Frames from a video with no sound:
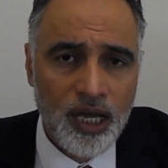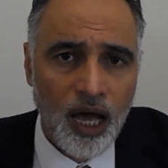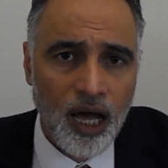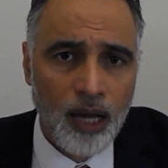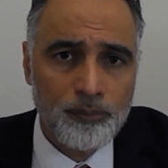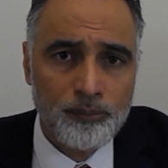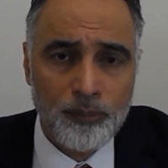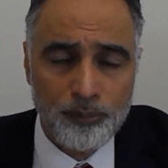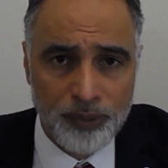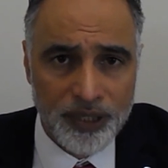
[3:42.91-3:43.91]

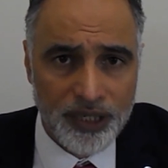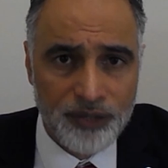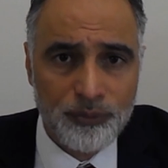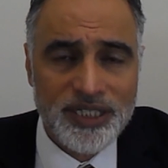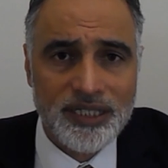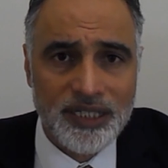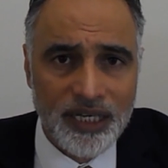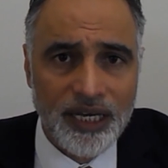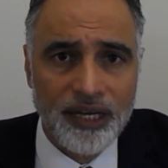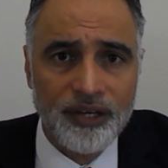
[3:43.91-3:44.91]
But in recent
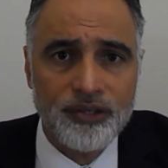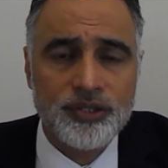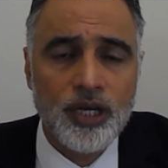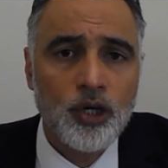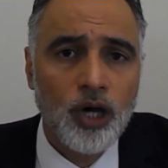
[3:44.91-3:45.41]
years,